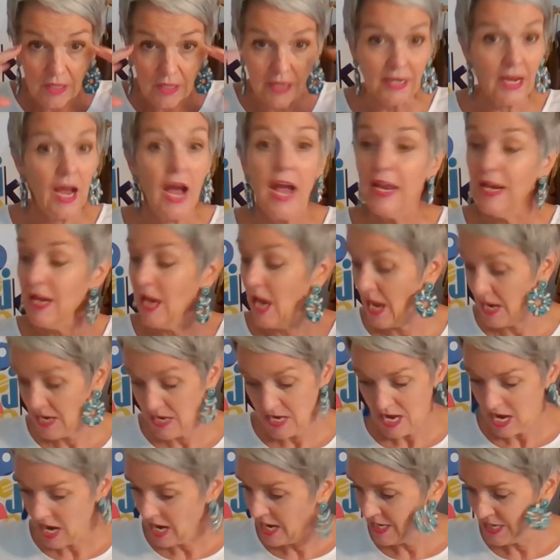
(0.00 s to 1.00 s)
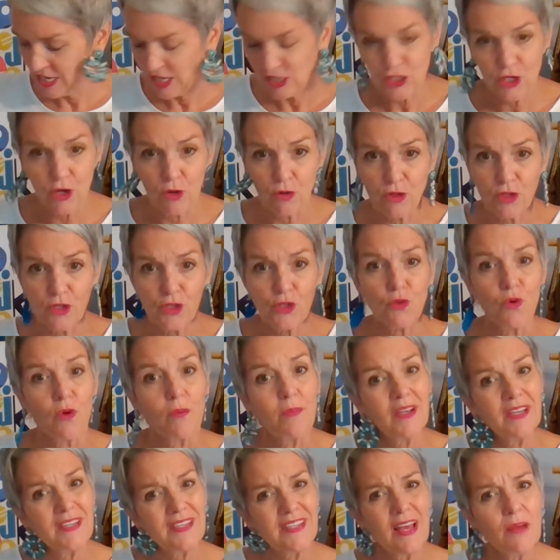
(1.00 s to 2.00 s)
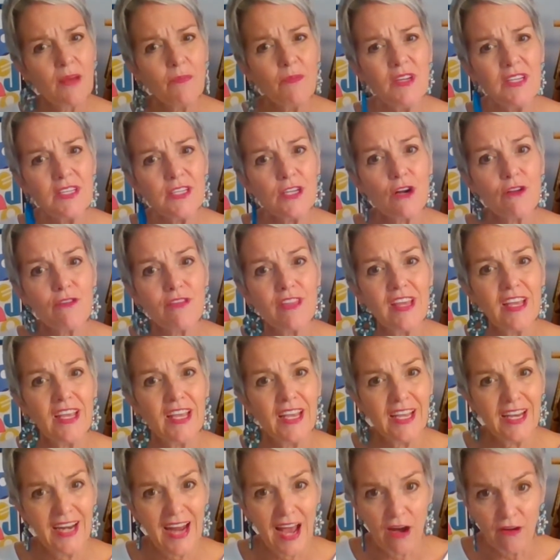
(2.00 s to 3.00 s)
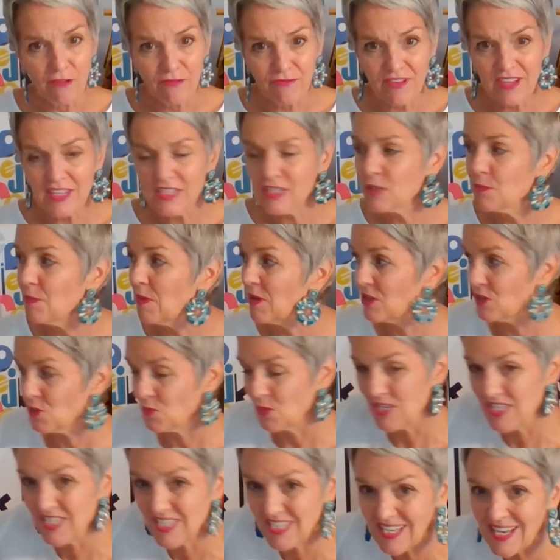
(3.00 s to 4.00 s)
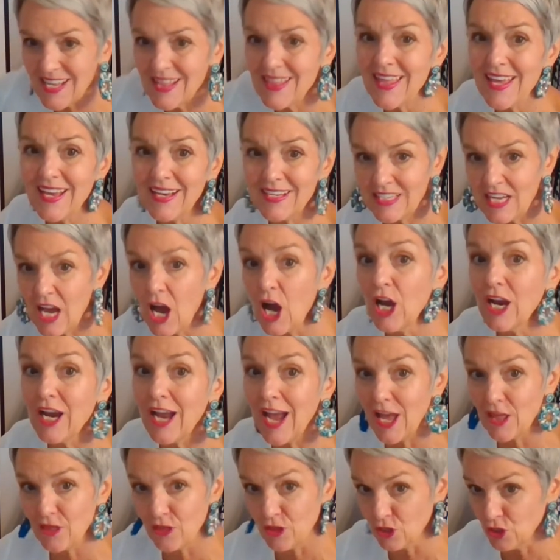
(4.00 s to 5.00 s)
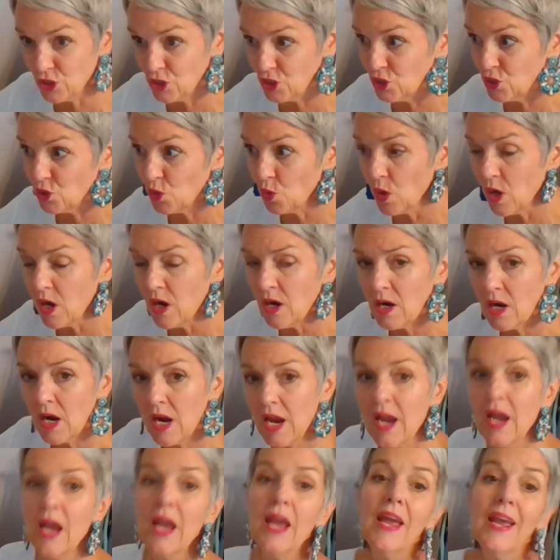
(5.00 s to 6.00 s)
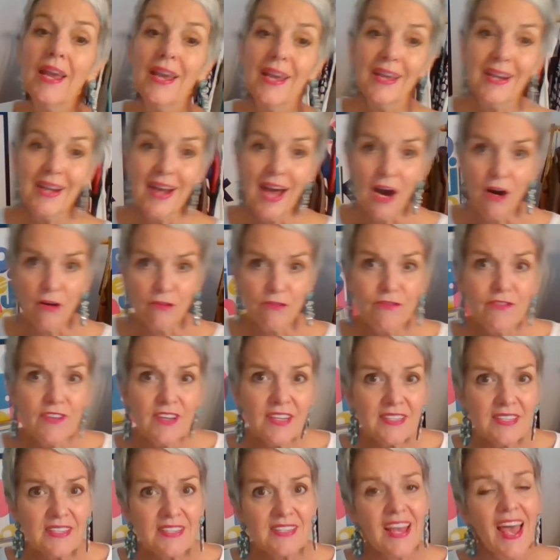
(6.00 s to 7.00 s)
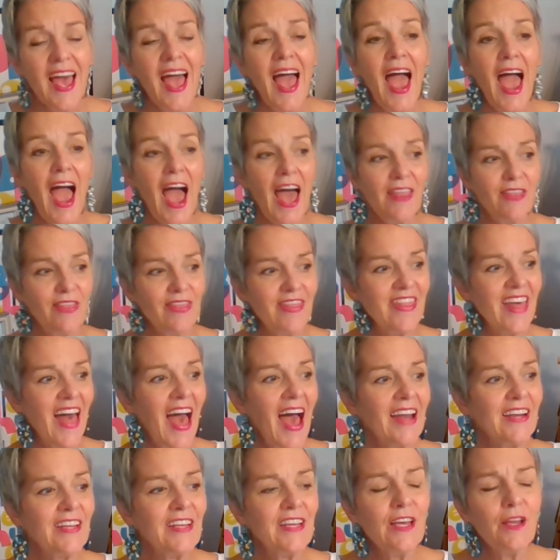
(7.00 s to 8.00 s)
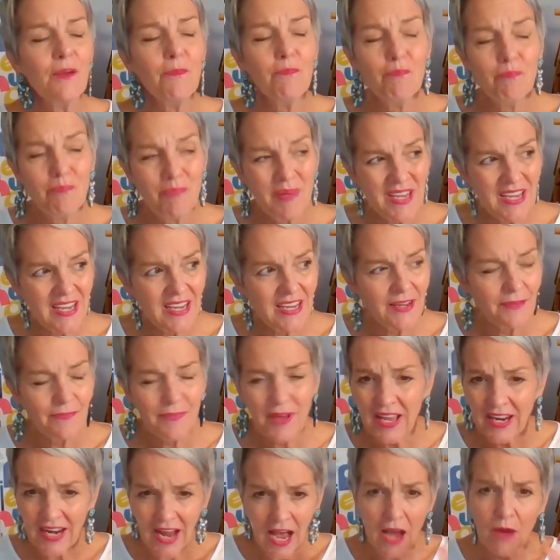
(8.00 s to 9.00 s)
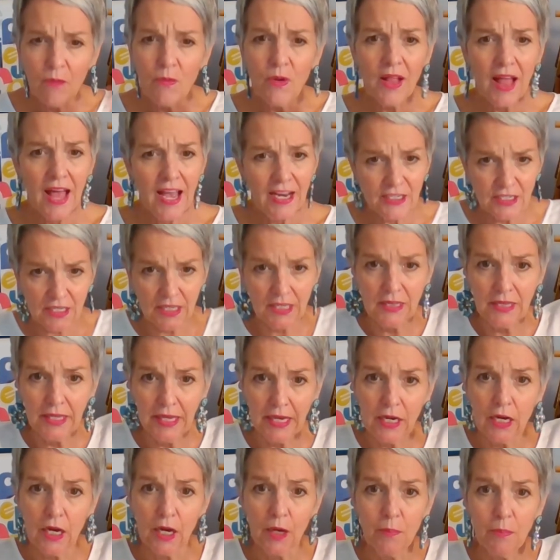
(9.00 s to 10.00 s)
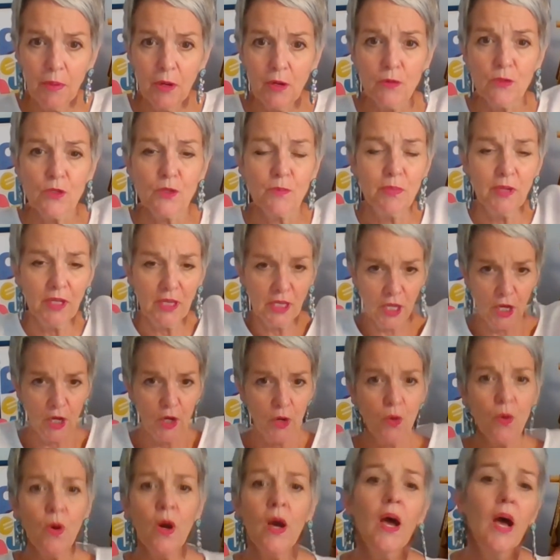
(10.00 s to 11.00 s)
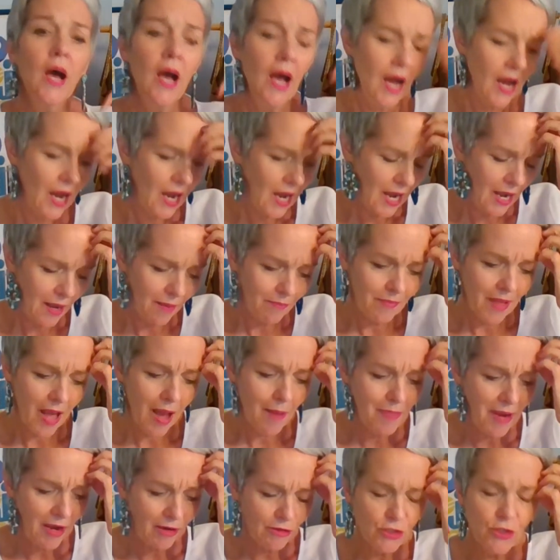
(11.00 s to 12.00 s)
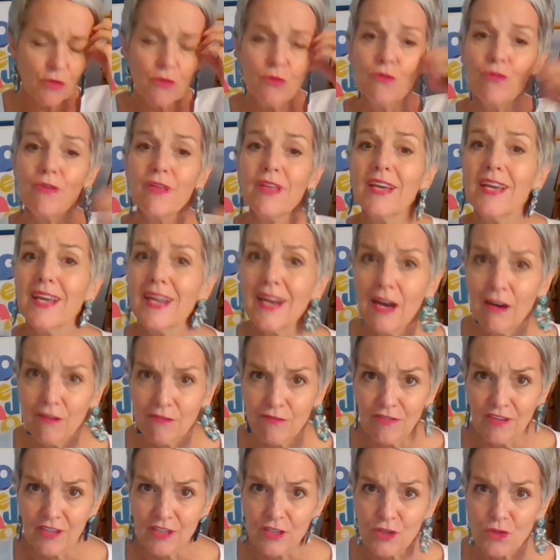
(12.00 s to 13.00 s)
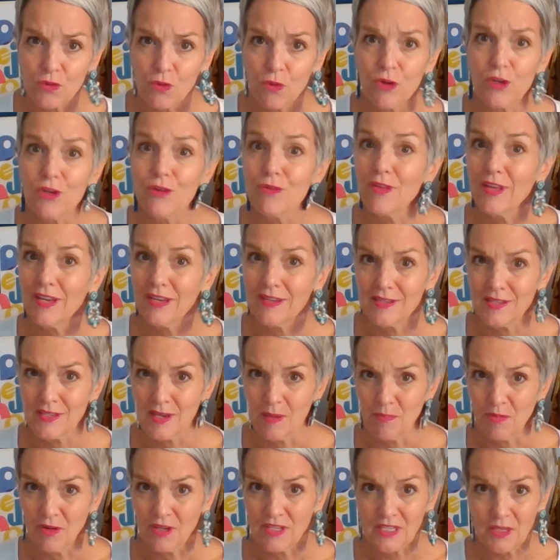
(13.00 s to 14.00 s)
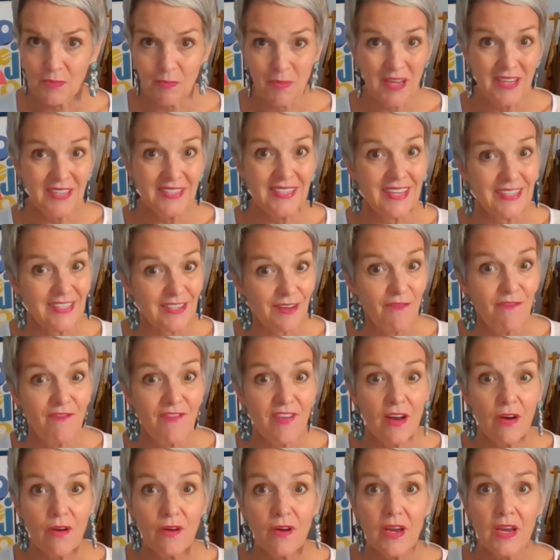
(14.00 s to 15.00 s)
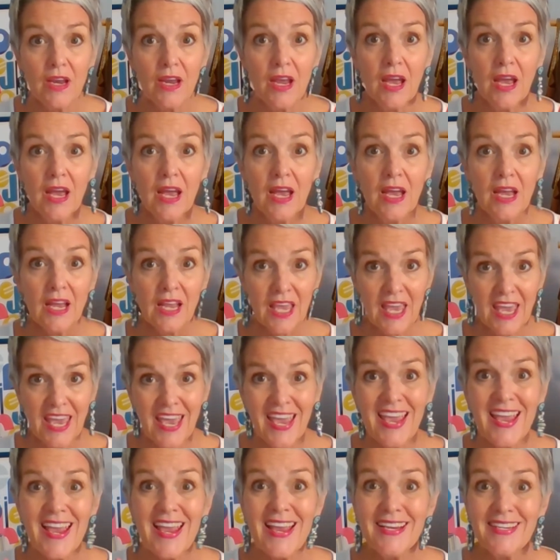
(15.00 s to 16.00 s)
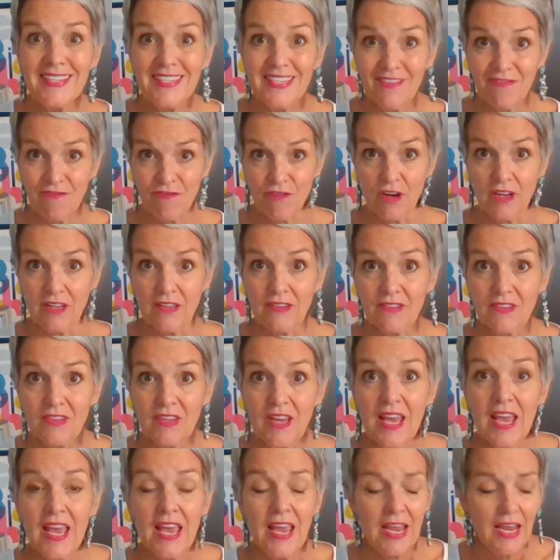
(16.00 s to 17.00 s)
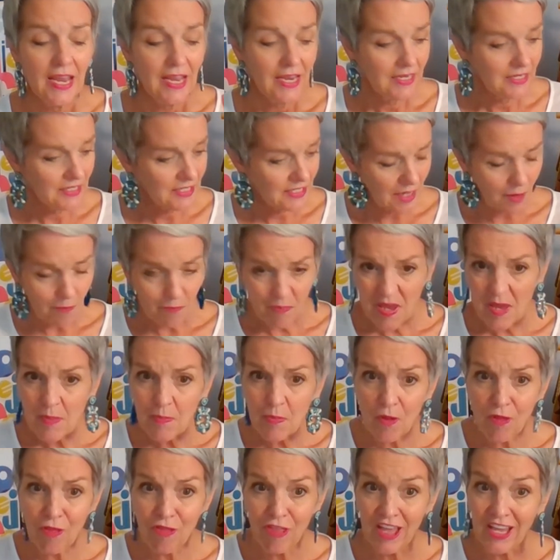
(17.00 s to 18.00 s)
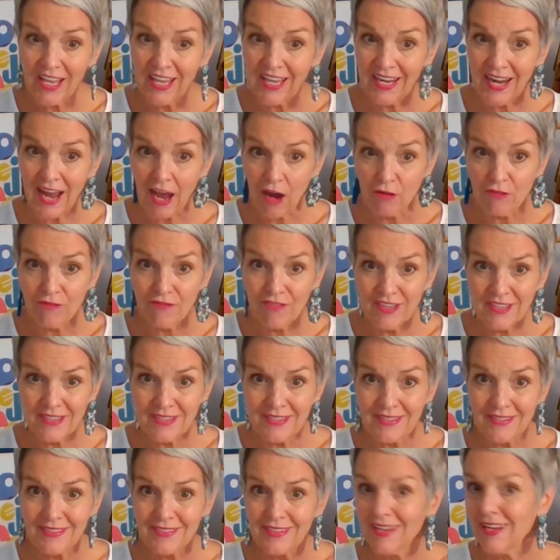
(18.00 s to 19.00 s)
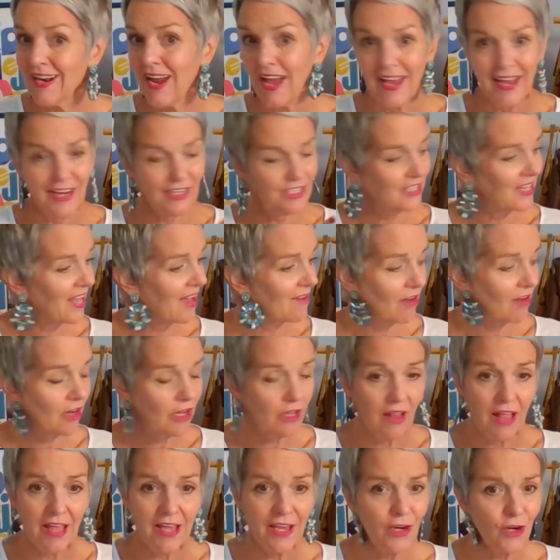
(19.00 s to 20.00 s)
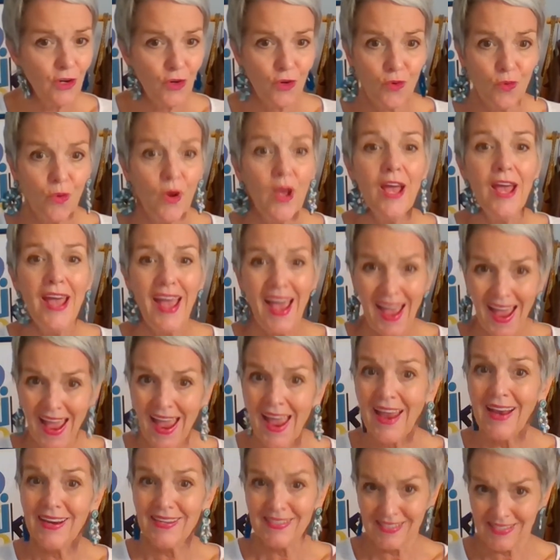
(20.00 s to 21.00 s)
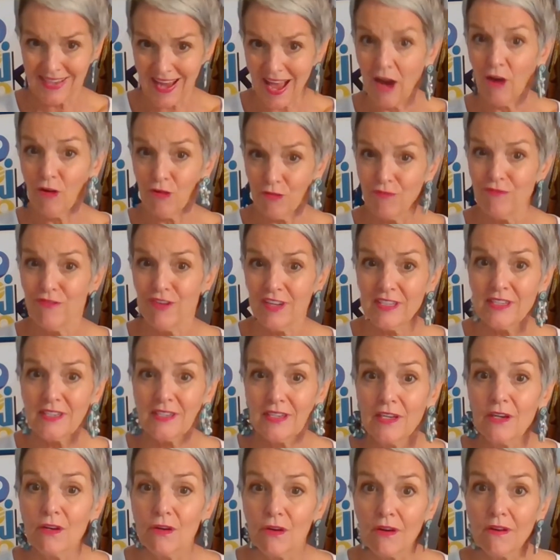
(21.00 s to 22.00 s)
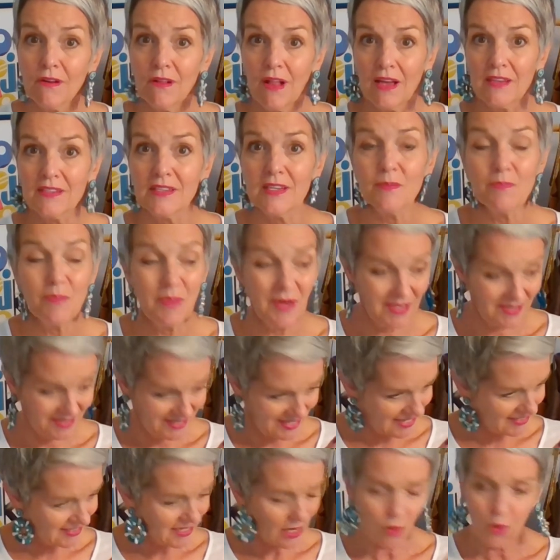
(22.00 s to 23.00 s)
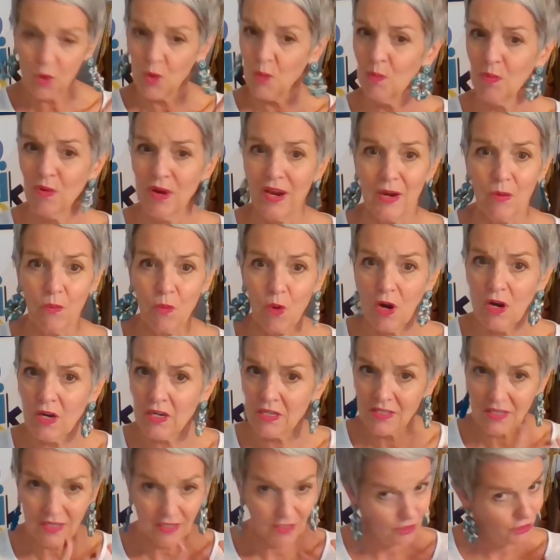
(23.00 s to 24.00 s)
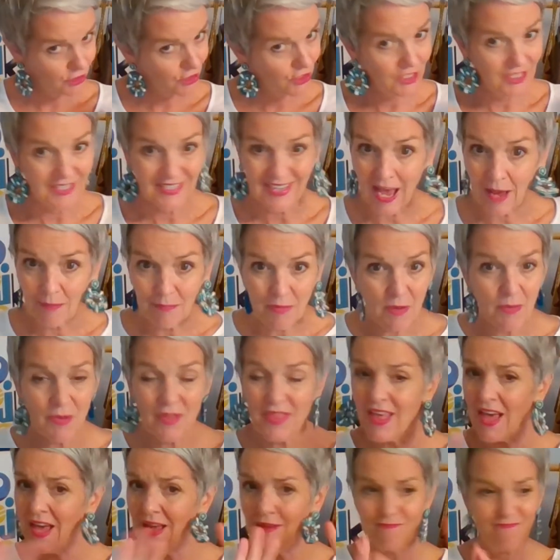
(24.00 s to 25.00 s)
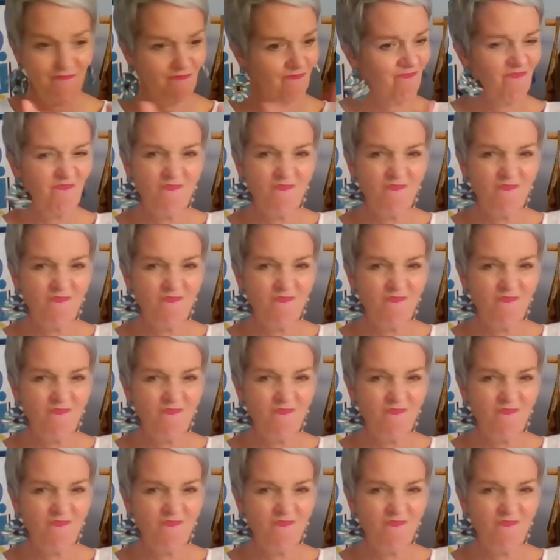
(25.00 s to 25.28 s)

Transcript: Like I, I, I need to go to the store, because then we start thinking in outfits because we see things hung at the store in outfits. And that can be, and I will actually link a post below Um, about do you think in outfits or do you think in separates? Because that's a very key difference in some people think in outfits, and I actually have a client who hangs outfits in her closet because that's how her brain works and she's happy with that.